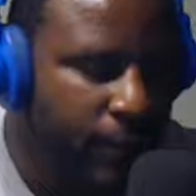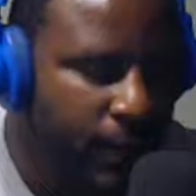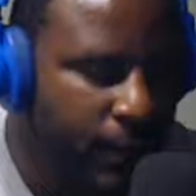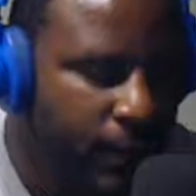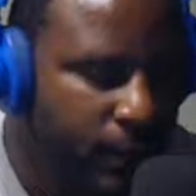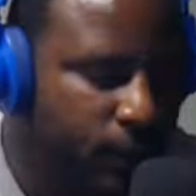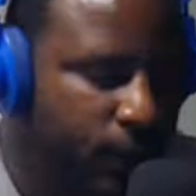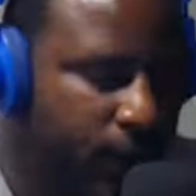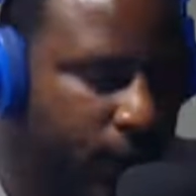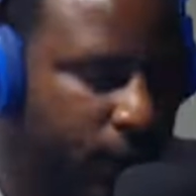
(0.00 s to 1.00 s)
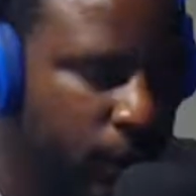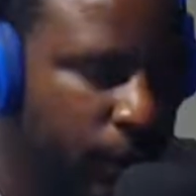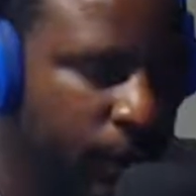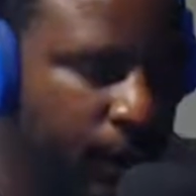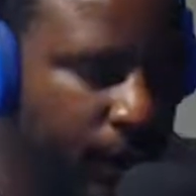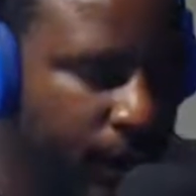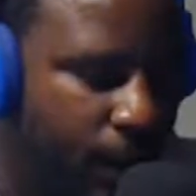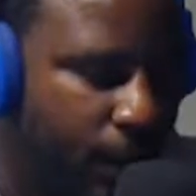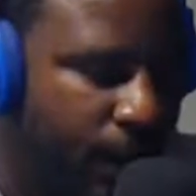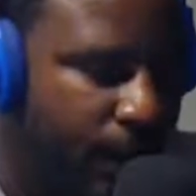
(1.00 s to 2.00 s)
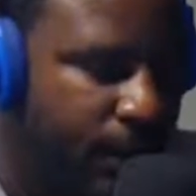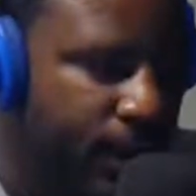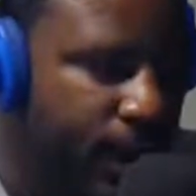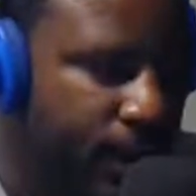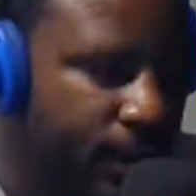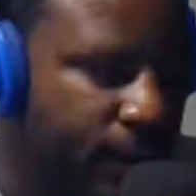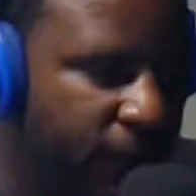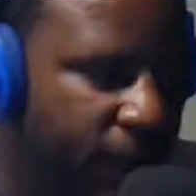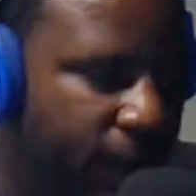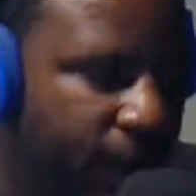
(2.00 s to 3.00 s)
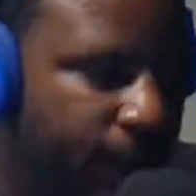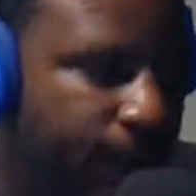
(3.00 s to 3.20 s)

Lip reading: action has a reaction. The only thing that counteracts that is the fact that